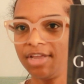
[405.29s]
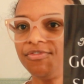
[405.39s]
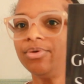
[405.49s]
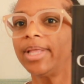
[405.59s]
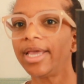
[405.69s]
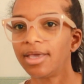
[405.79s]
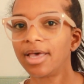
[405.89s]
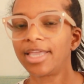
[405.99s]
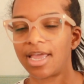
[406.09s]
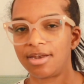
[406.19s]
If you like,
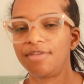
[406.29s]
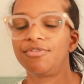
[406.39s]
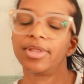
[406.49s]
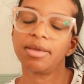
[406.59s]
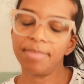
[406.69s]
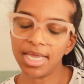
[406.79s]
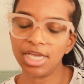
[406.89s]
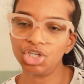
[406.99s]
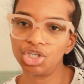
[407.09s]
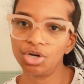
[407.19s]
again, if you like
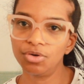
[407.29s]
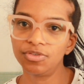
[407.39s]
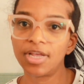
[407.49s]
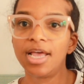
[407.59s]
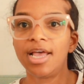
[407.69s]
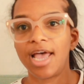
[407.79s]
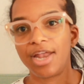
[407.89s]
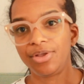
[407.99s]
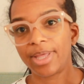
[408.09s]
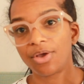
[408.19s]
baking shows
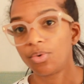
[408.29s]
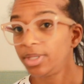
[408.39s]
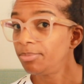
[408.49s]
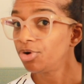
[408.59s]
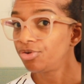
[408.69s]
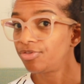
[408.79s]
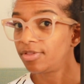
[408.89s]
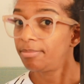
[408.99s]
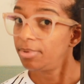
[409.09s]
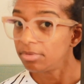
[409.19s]
and you like Only Murders
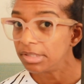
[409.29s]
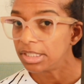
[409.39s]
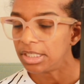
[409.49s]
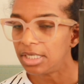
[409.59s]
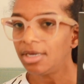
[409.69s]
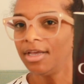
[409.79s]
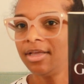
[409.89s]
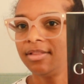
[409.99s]
in the Building,